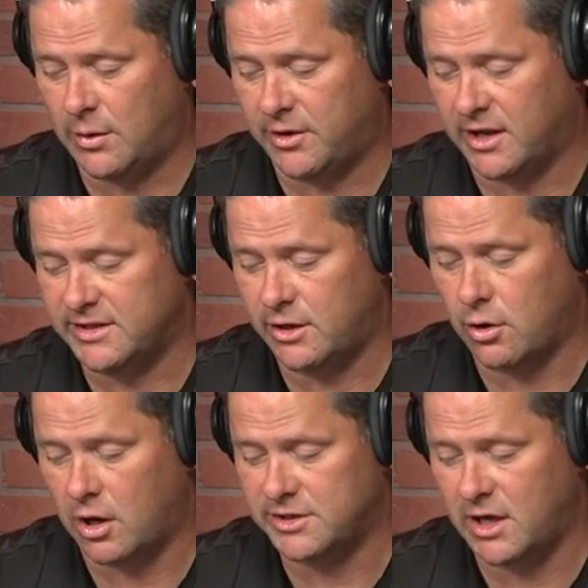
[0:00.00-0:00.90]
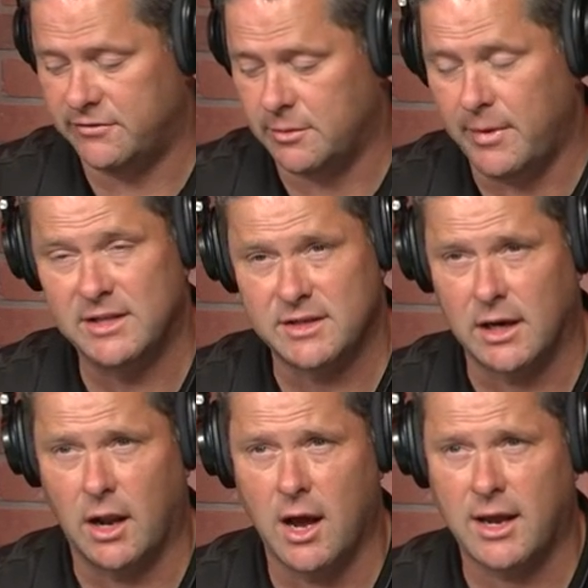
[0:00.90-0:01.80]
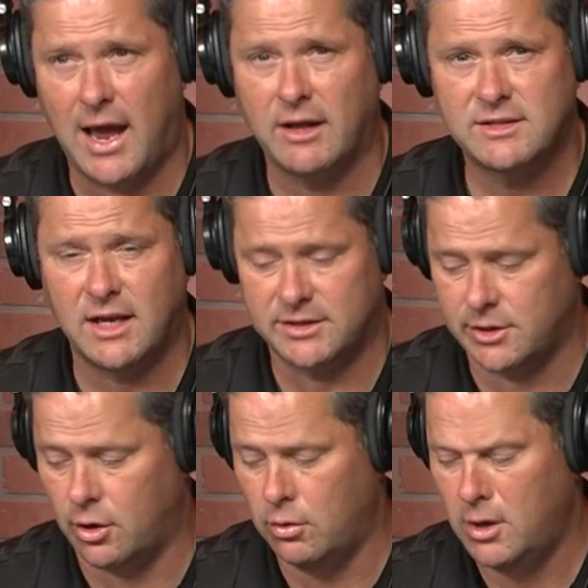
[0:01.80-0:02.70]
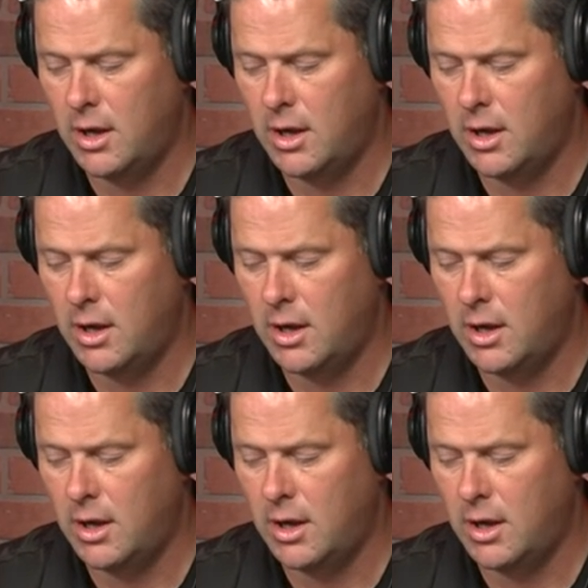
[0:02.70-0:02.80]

I would consider ourselves immensely lucky. I'd say so.